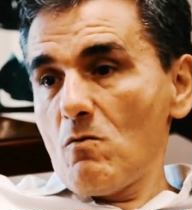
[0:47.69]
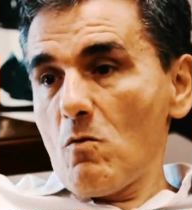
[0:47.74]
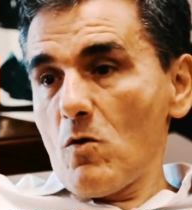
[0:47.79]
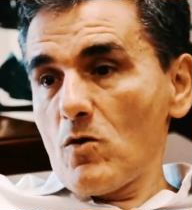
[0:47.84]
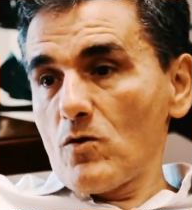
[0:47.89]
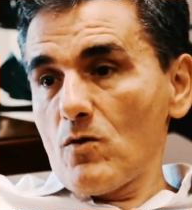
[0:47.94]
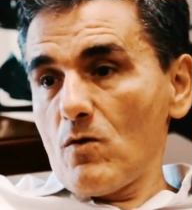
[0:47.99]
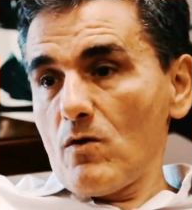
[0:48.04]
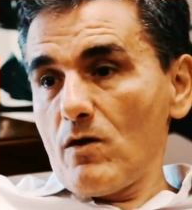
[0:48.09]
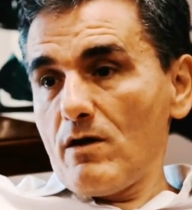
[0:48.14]

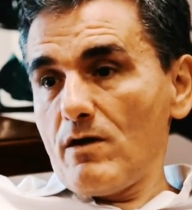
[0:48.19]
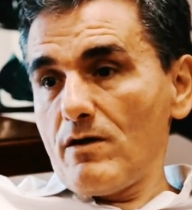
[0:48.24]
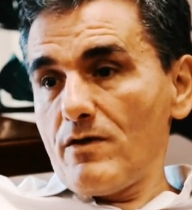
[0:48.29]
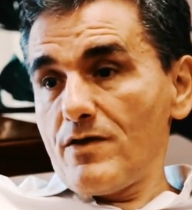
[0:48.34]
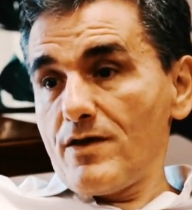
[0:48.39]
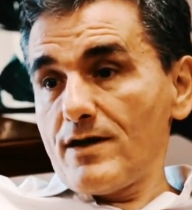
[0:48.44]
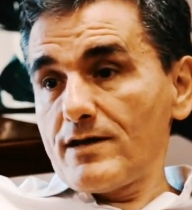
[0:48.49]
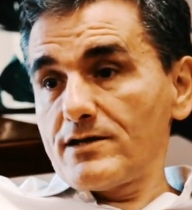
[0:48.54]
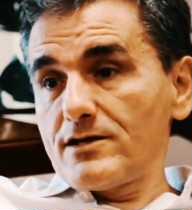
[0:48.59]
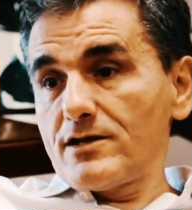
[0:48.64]

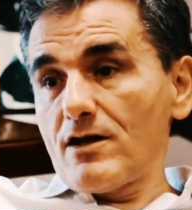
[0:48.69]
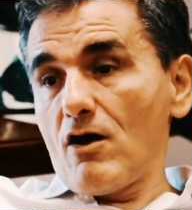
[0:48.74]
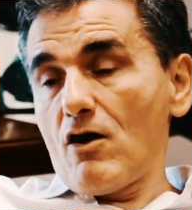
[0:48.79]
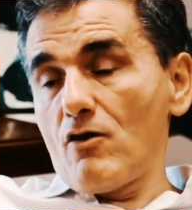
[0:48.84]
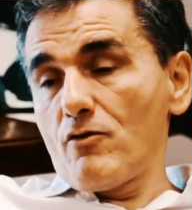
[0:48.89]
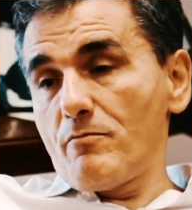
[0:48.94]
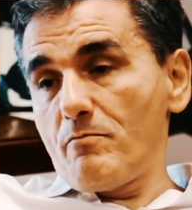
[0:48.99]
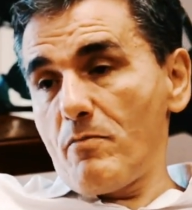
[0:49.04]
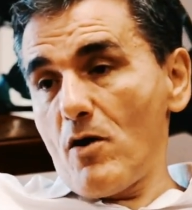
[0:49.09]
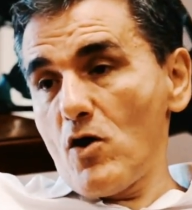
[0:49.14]
that
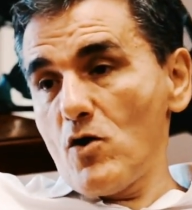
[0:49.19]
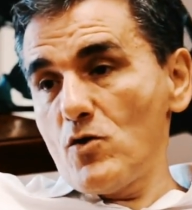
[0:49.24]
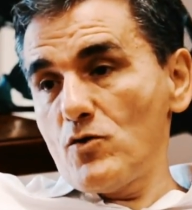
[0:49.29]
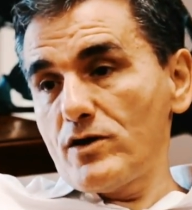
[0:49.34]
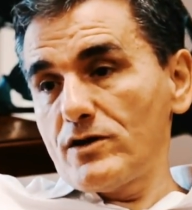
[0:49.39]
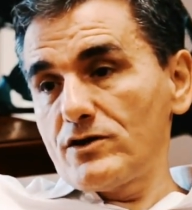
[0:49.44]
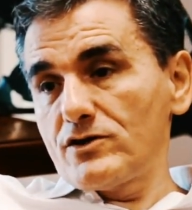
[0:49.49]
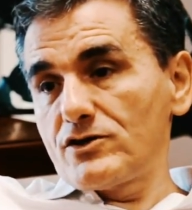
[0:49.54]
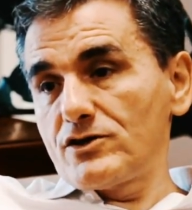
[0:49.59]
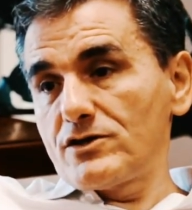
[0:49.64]
our
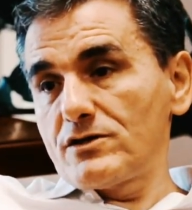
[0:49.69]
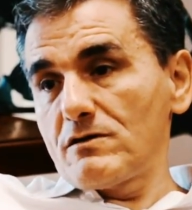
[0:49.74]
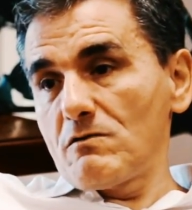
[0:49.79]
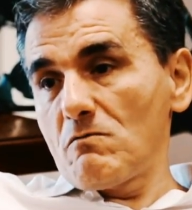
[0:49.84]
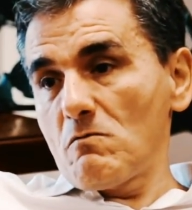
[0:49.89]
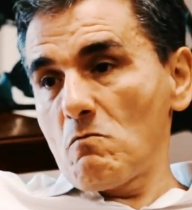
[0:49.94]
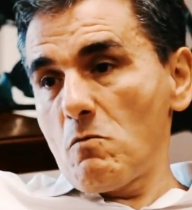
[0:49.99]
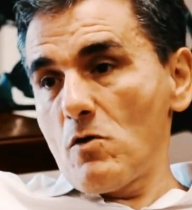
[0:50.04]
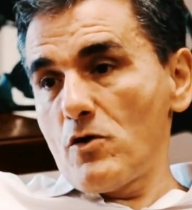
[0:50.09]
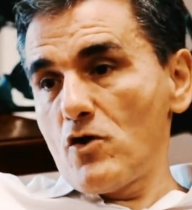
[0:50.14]
opponents
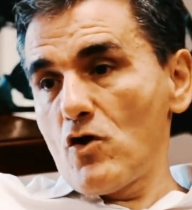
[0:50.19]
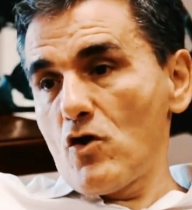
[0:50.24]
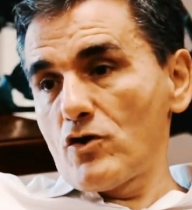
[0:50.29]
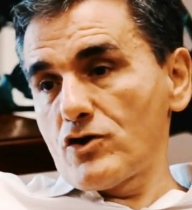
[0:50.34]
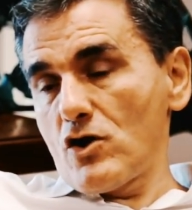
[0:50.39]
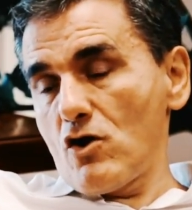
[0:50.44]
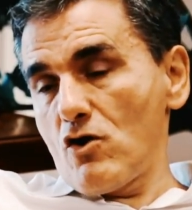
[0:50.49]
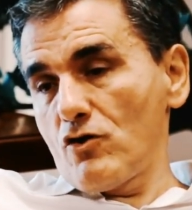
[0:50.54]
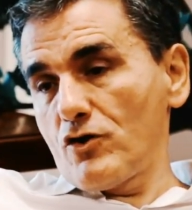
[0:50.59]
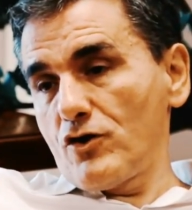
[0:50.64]
were
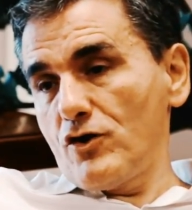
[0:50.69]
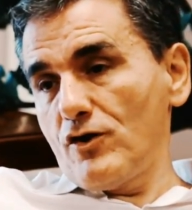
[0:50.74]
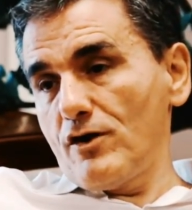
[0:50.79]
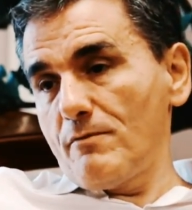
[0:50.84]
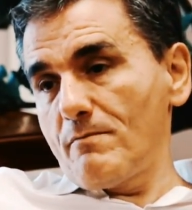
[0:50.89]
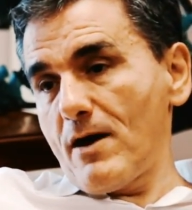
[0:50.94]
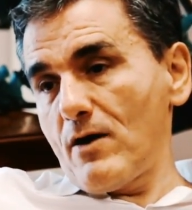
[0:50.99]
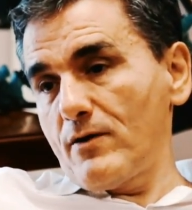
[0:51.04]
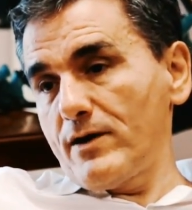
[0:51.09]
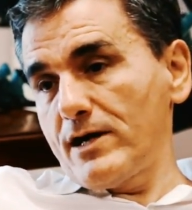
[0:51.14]
not
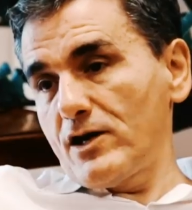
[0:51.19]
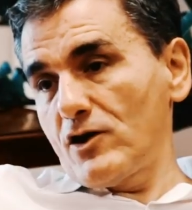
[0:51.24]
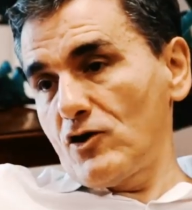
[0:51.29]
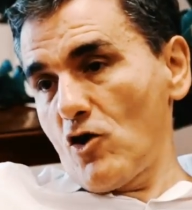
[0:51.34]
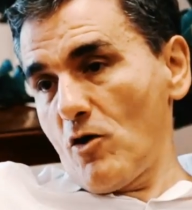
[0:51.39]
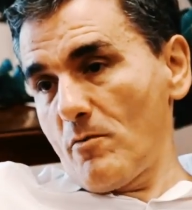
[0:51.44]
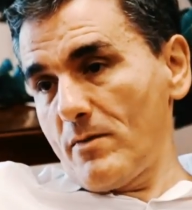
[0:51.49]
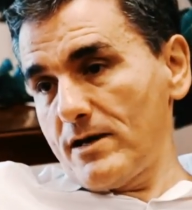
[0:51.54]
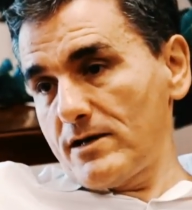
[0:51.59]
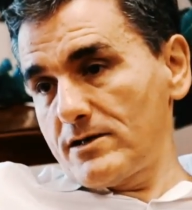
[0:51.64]
arguing about
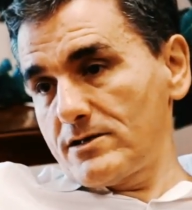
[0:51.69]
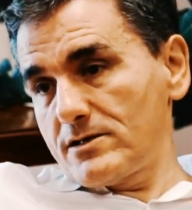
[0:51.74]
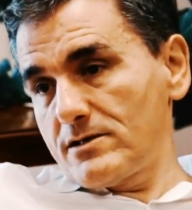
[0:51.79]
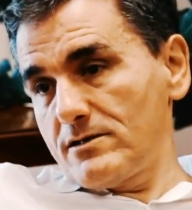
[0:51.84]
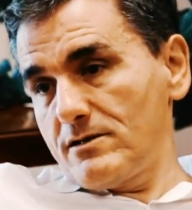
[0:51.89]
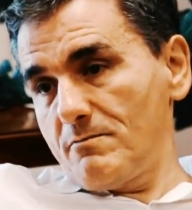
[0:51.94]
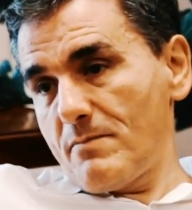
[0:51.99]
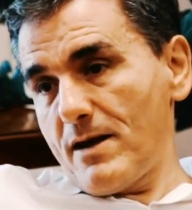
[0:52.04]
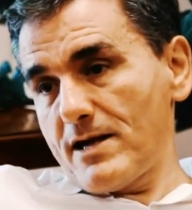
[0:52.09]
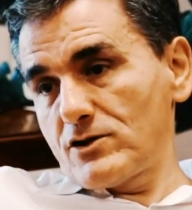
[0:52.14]

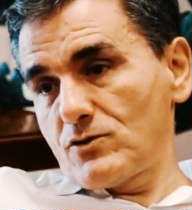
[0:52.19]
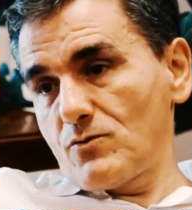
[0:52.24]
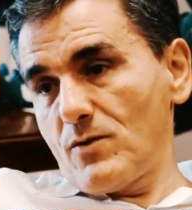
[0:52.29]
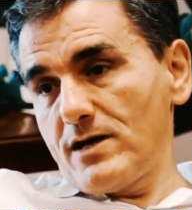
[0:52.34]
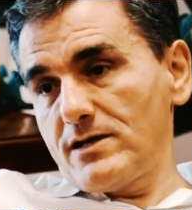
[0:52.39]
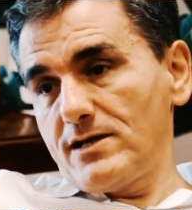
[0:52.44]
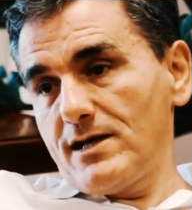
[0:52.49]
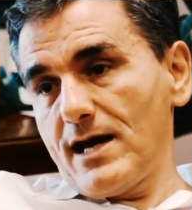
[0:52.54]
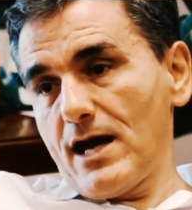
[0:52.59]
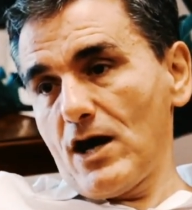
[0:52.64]
economics and the best
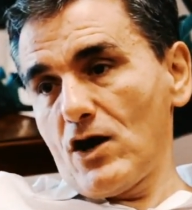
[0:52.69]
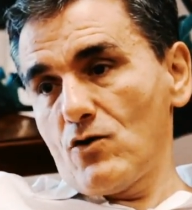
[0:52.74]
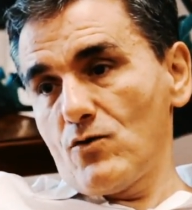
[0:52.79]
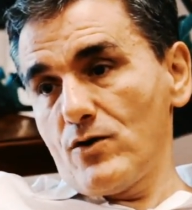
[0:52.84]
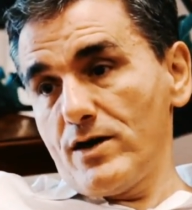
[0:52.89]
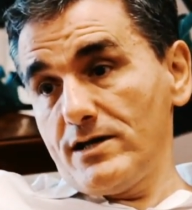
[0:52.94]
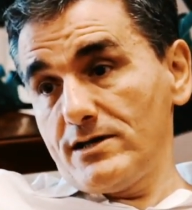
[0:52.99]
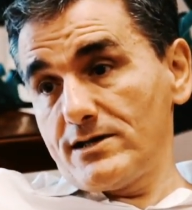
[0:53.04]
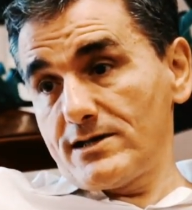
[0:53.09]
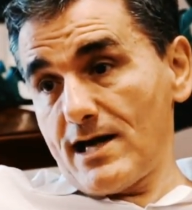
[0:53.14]
way to get
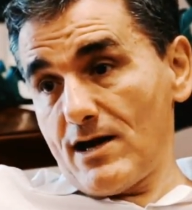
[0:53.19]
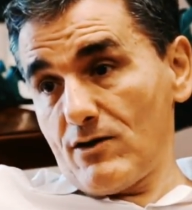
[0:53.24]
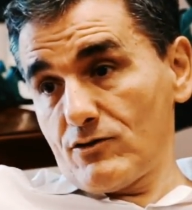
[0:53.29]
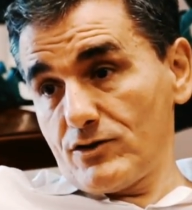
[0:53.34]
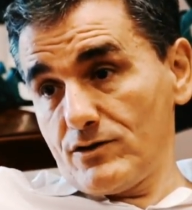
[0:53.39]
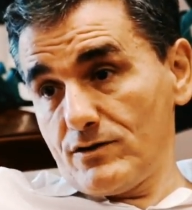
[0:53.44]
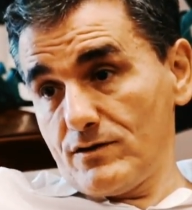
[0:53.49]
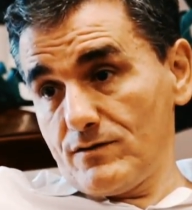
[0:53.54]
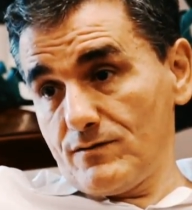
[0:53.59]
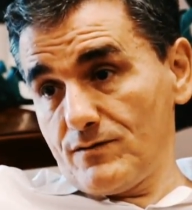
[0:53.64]
Greece
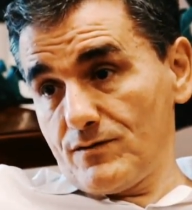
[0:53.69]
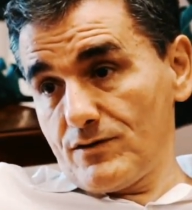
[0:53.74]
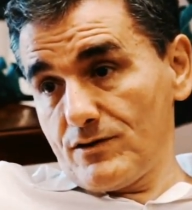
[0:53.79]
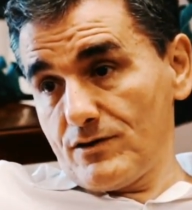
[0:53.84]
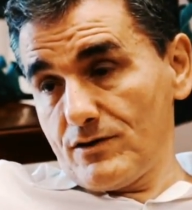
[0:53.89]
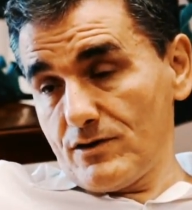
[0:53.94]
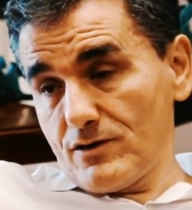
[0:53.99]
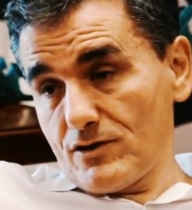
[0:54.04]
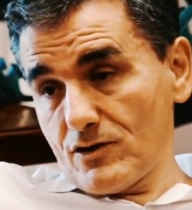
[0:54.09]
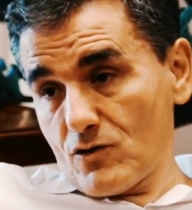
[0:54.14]
out of
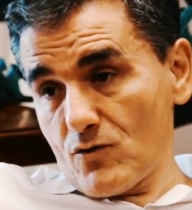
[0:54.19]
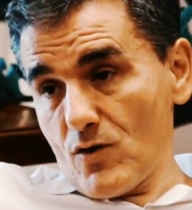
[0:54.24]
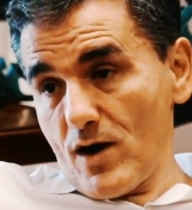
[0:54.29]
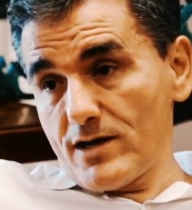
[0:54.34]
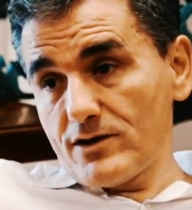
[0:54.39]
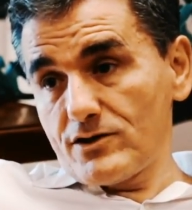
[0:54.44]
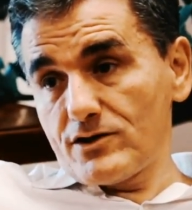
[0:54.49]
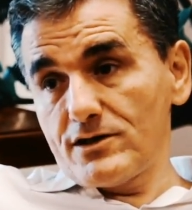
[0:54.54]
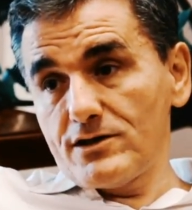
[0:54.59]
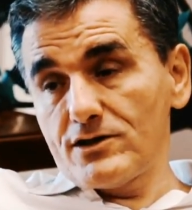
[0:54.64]
the
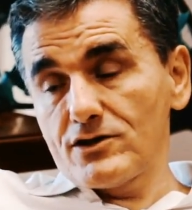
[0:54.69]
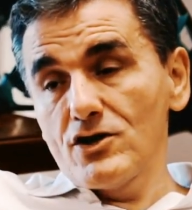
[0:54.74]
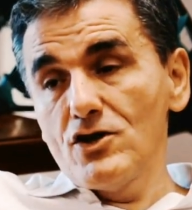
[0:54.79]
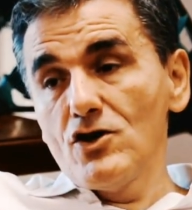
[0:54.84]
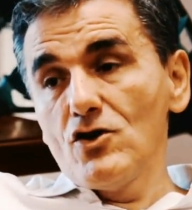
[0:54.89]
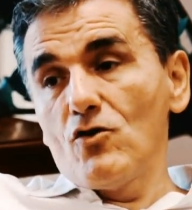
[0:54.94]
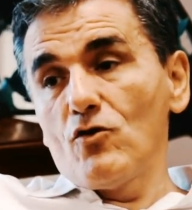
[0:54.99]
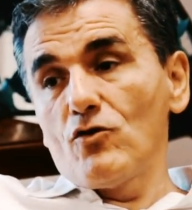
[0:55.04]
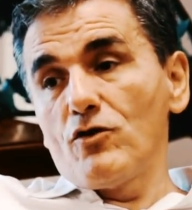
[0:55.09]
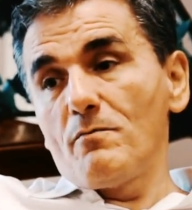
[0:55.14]
crisis
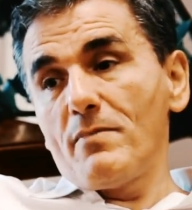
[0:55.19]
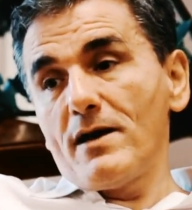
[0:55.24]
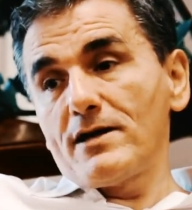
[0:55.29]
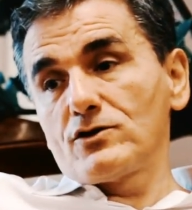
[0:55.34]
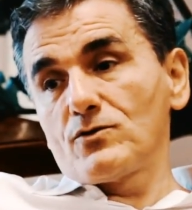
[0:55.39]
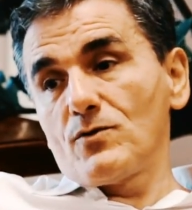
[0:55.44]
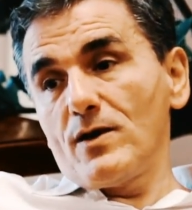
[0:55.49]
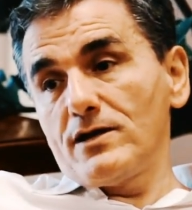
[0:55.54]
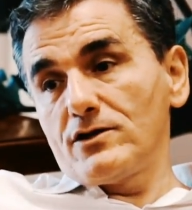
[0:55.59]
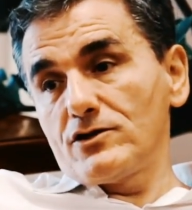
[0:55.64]
or the
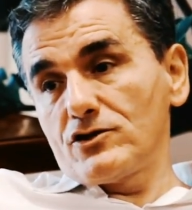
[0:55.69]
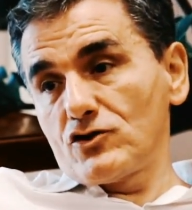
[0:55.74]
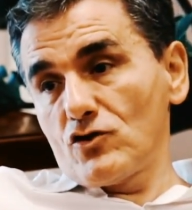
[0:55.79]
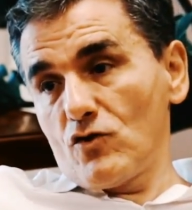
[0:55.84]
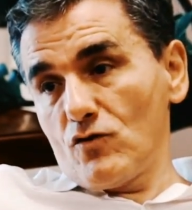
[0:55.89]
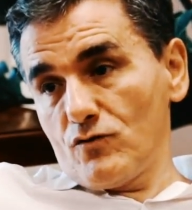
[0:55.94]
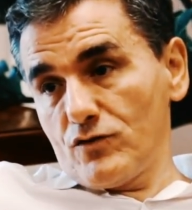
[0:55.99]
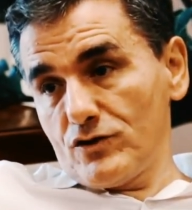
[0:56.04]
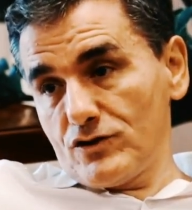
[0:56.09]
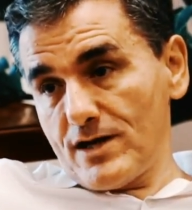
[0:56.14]
best way to
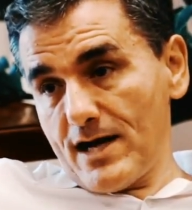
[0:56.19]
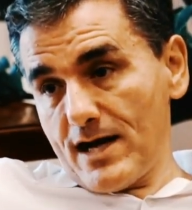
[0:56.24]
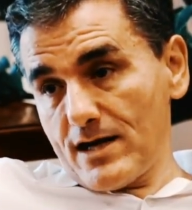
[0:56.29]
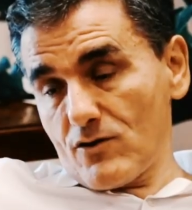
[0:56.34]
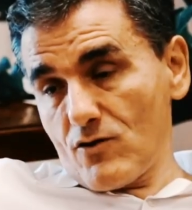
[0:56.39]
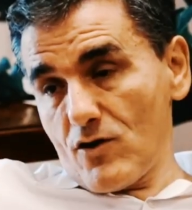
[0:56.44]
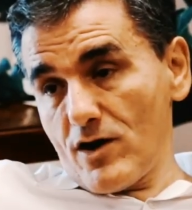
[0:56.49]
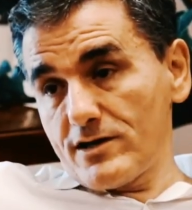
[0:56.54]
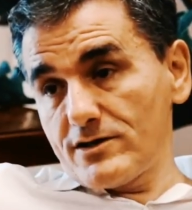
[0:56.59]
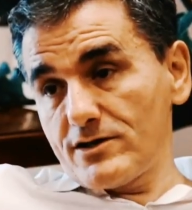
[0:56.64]
solve the
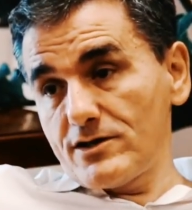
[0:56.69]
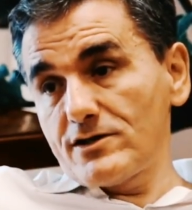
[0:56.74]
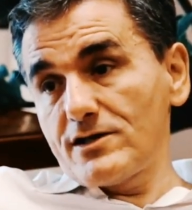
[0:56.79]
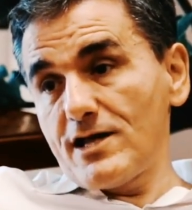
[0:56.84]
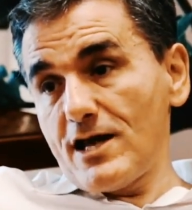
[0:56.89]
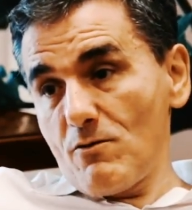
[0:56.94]
debt crisis.